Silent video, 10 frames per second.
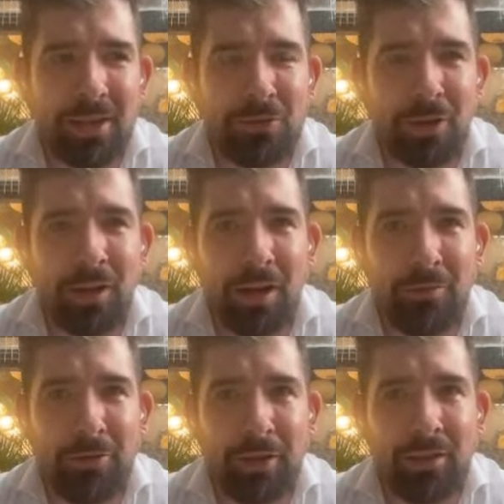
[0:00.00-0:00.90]
is actually
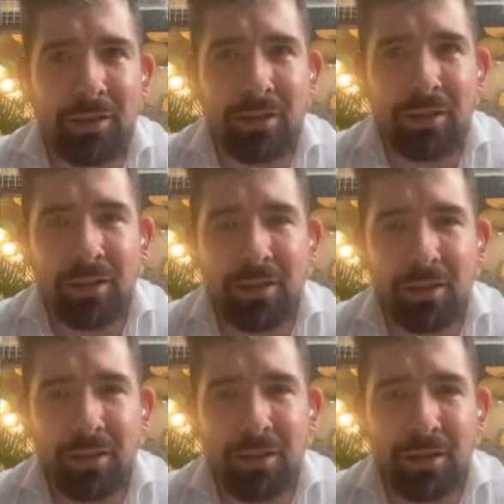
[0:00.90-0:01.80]
covering
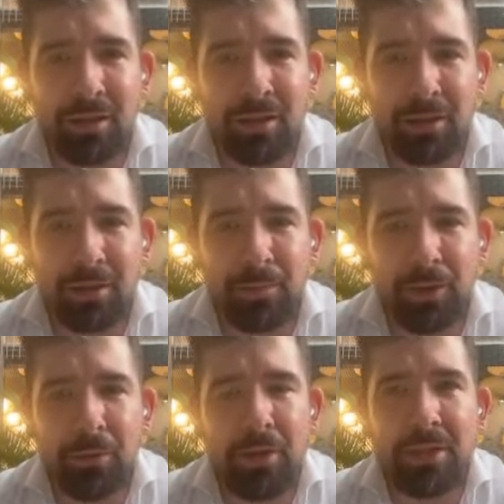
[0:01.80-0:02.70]
the
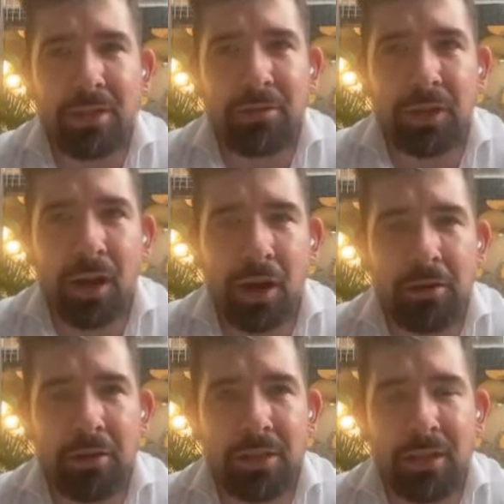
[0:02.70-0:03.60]
risk of the
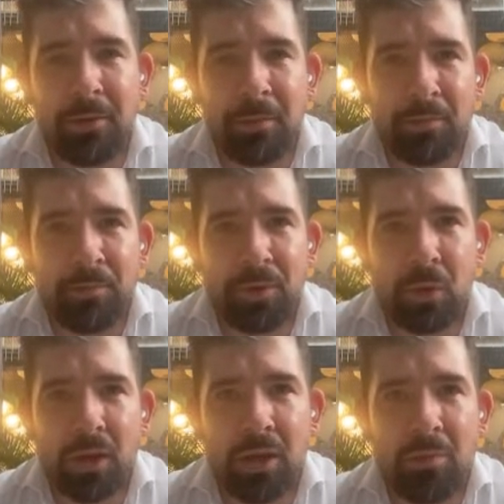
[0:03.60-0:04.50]
currency.
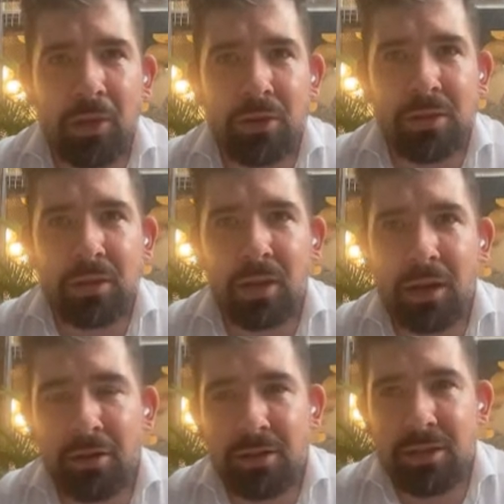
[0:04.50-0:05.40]
Okay, because the
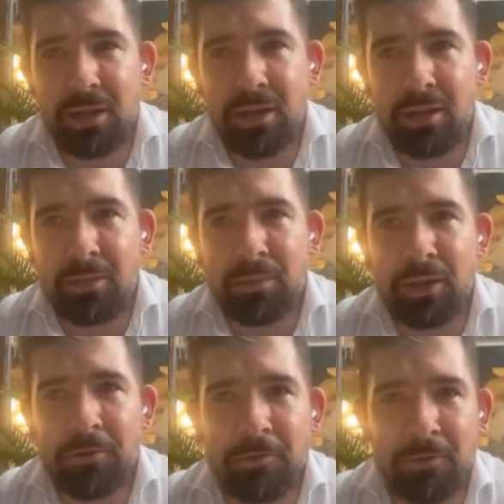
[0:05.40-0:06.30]
currency,
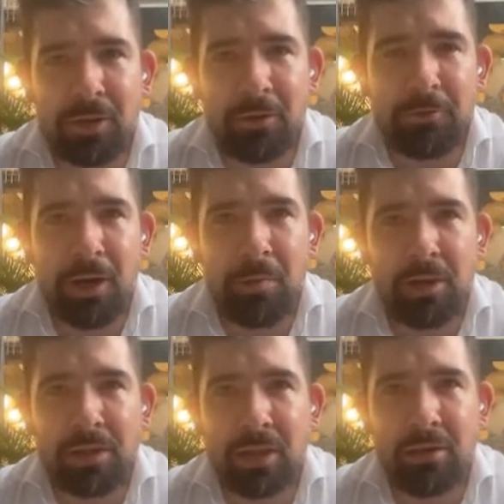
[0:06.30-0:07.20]
the
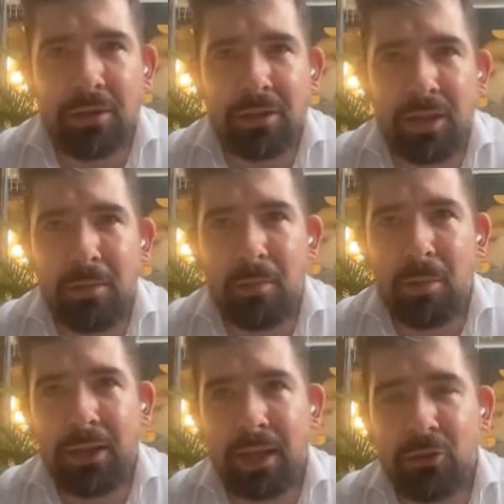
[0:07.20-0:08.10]
Philippine currency
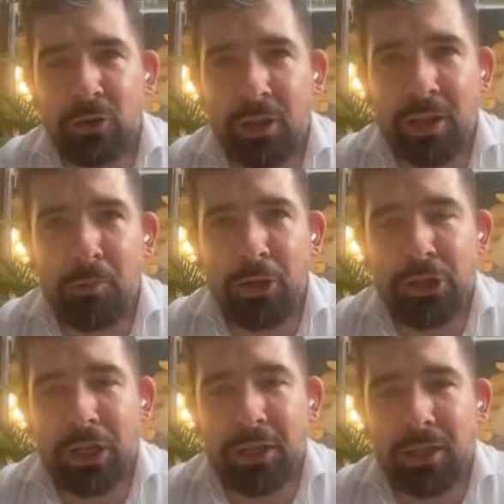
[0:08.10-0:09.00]
might actually
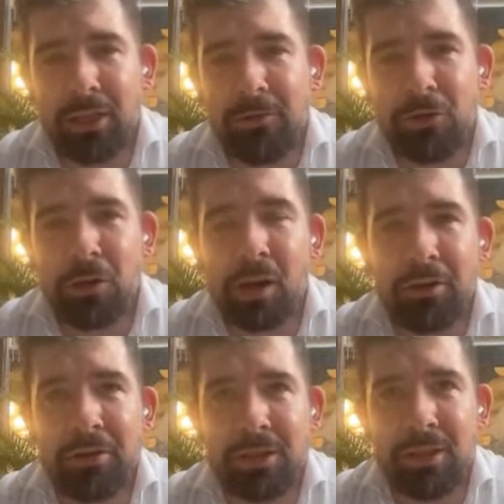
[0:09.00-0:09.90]
depreciate, and if your
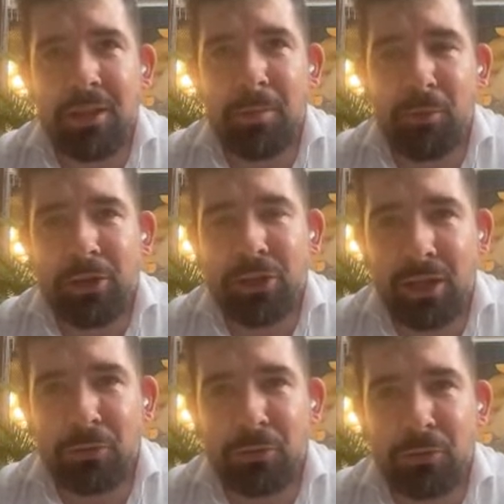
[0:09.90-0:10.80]
currency
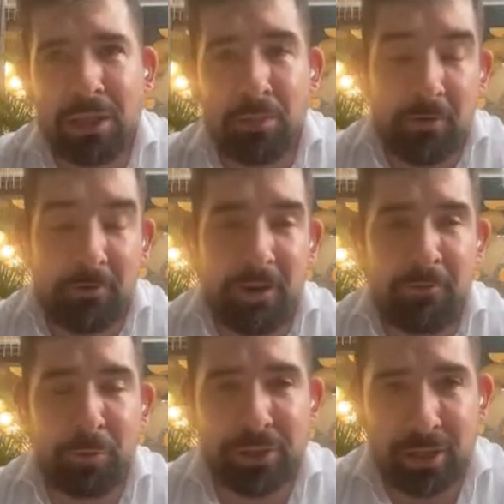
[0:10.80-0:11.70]
depreciate, for example,
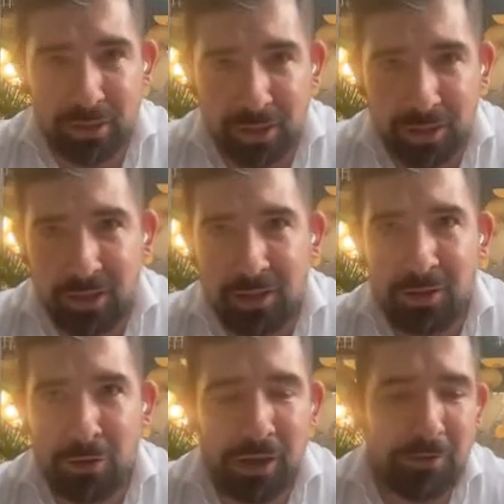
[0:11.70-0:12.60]
5%,
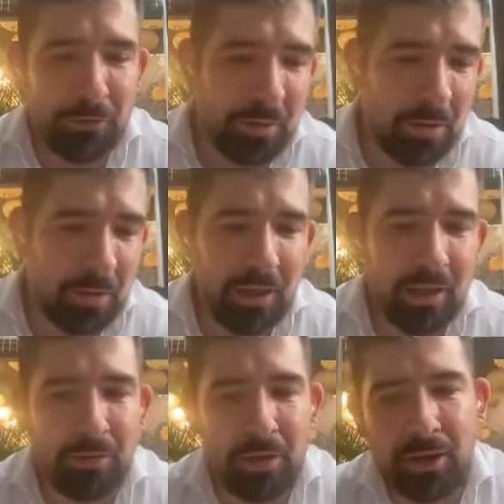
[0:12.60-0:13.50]
okay, from the
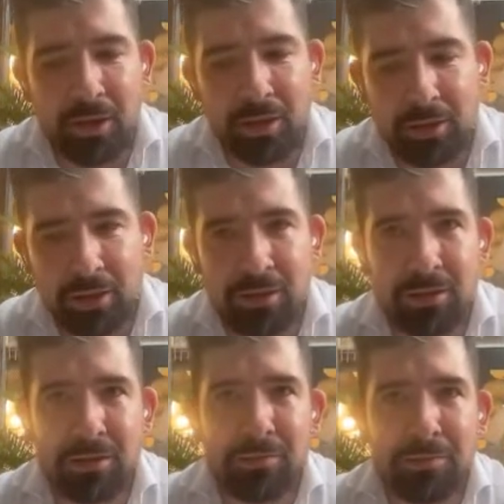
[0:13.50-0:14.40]
beginning of the year until
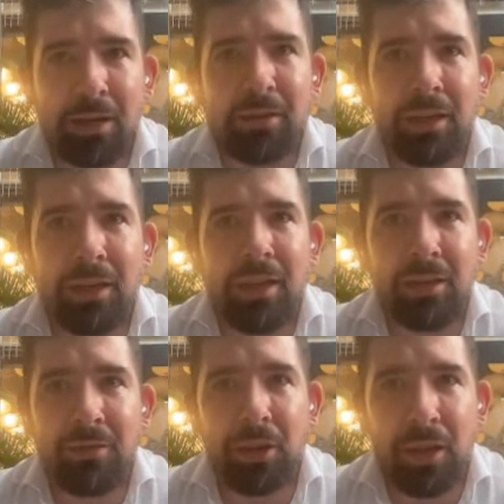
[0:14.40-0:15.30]

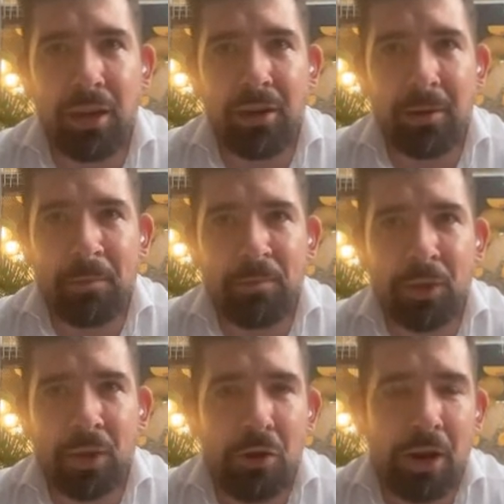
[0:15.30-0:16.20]
the end of the year,
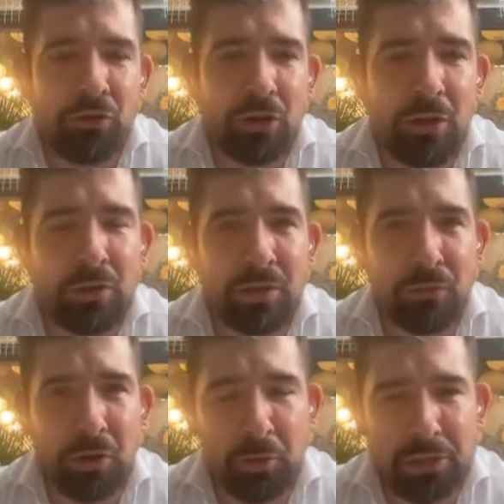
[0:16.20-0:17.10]
you're actually
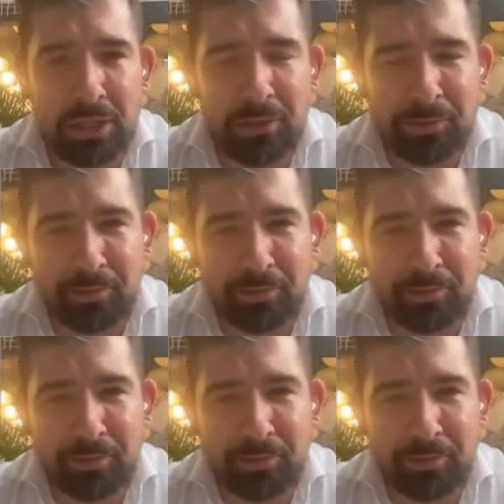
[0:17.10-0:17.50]
losing 4%.